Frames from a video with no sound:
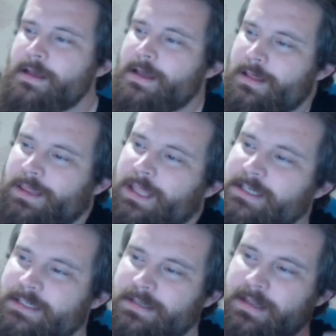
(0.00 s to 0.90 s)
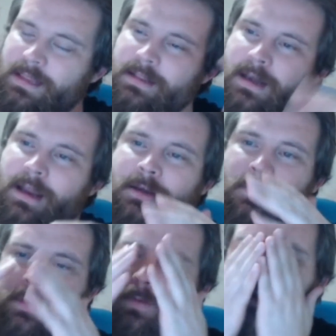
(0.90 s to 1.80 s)
The thing that I do
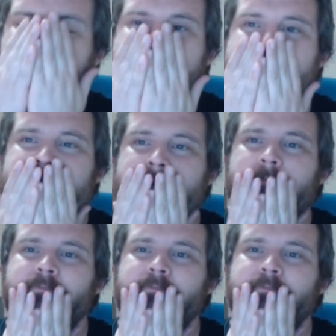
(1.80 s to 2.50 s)
with work is